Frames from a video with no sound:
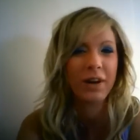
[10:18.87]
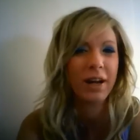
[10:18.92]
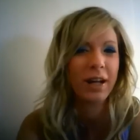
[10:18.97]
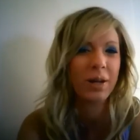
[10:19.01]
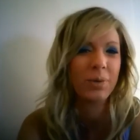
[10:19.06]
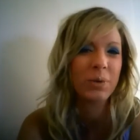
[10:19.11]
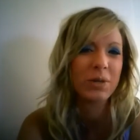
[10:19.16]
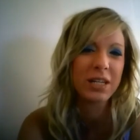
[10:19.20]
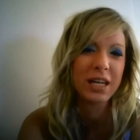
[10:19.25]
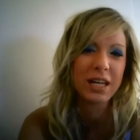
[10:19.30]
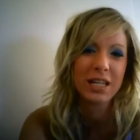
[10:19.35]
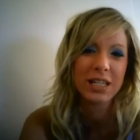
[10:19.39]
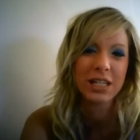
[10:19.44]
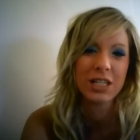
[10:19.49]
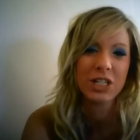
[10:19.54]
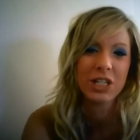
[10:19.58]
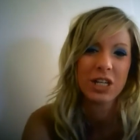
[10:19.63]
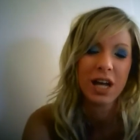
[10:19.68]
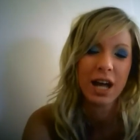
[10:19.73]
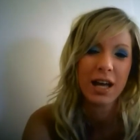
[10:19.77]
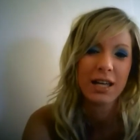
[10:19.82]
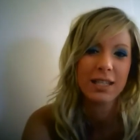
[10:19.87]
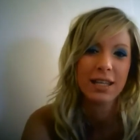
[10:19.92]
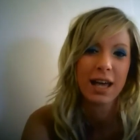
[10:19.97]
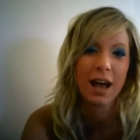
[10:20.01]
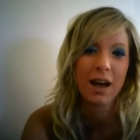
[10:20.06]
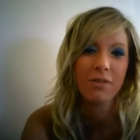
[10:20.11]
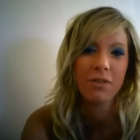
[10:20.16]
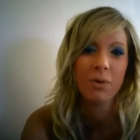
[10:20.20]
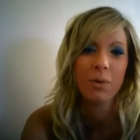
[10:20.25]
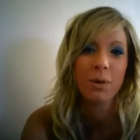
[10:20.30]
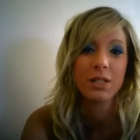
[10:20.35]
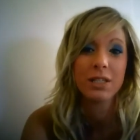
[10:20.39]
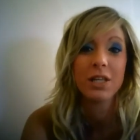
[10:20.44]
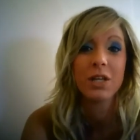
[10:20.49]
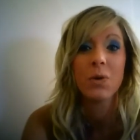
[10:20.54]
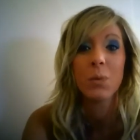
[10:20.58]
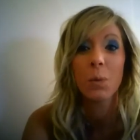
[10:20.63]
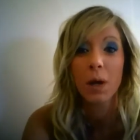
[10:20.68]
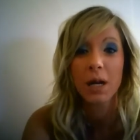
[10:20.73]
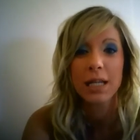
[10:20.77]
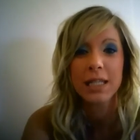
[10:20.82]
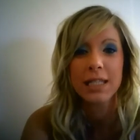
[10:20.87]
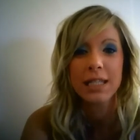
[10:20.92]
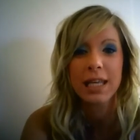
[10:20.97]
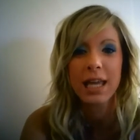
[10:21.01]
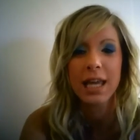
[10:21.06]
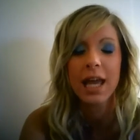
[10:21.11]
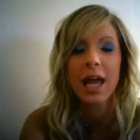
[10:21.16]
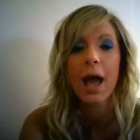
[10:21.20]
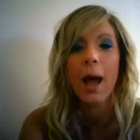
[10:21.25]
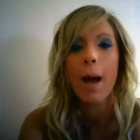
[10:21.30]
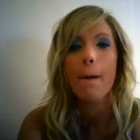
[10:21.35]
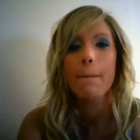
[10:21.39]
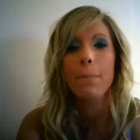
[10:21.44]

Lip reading: recommendations you guys have for ones that you want to see,